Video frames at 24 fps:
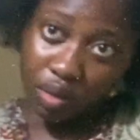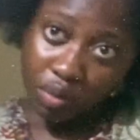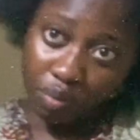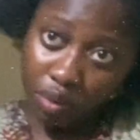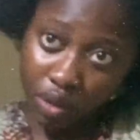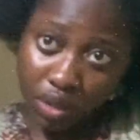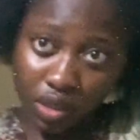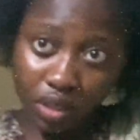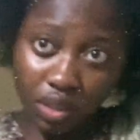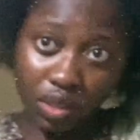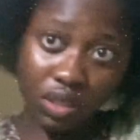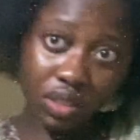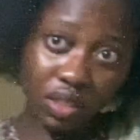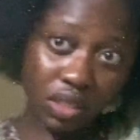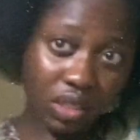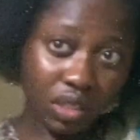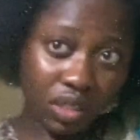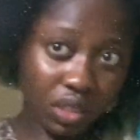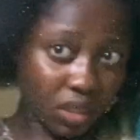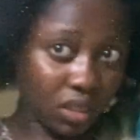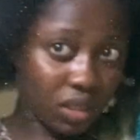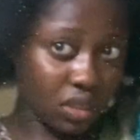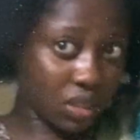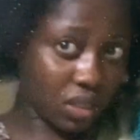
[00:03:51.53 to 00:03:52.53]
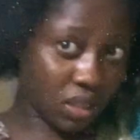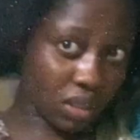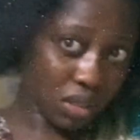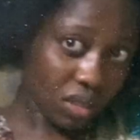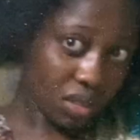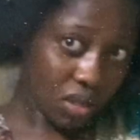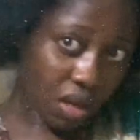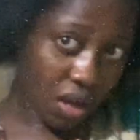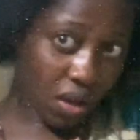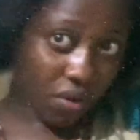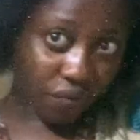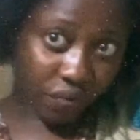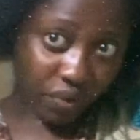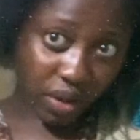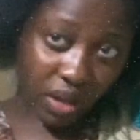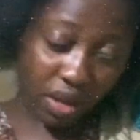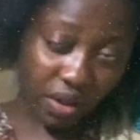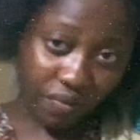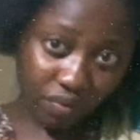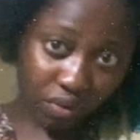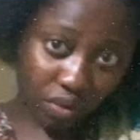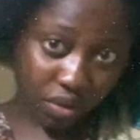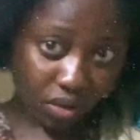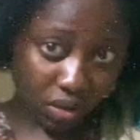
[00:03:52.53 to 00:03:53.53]
but this, is how far
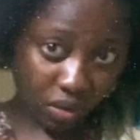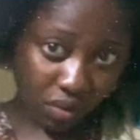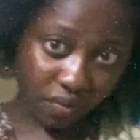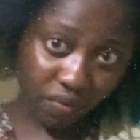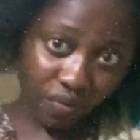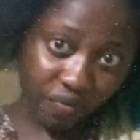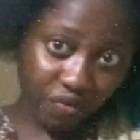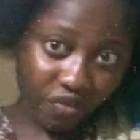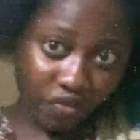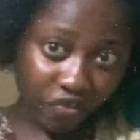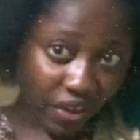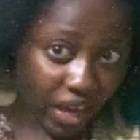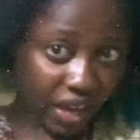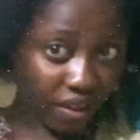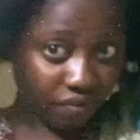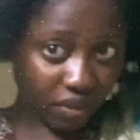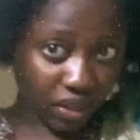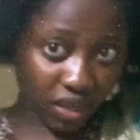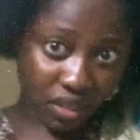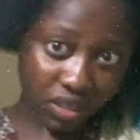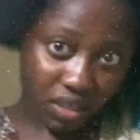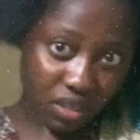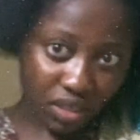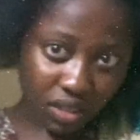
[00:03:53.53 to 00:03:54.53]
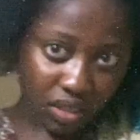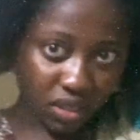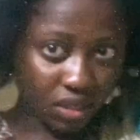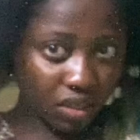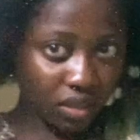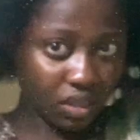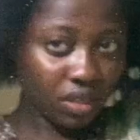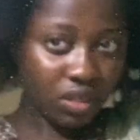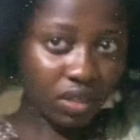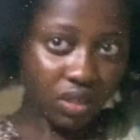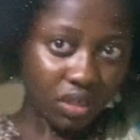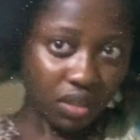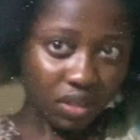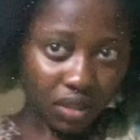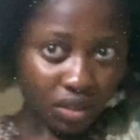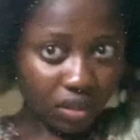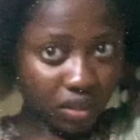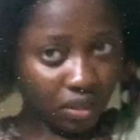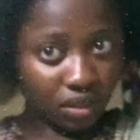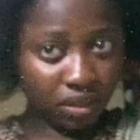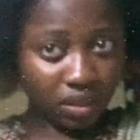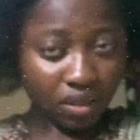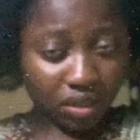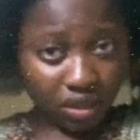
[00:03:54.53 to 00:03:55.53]
i've gone for five years
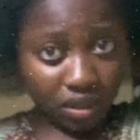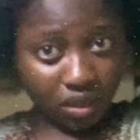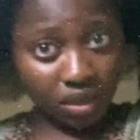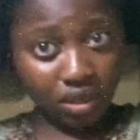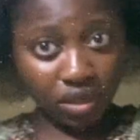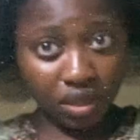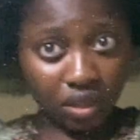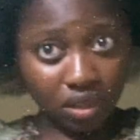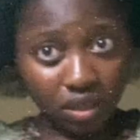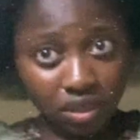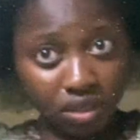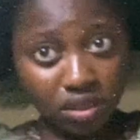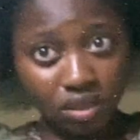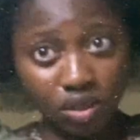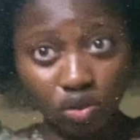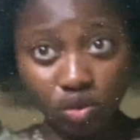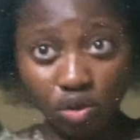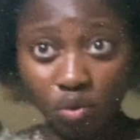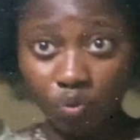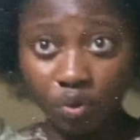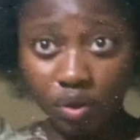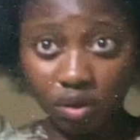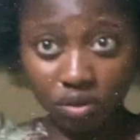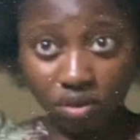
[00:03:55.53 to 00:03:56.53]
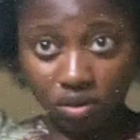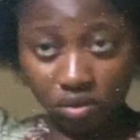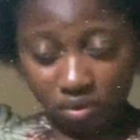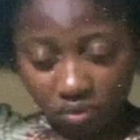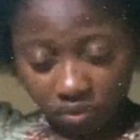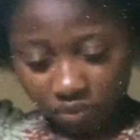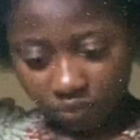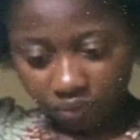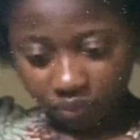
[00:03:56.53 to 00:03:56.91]
and i think it's a job well done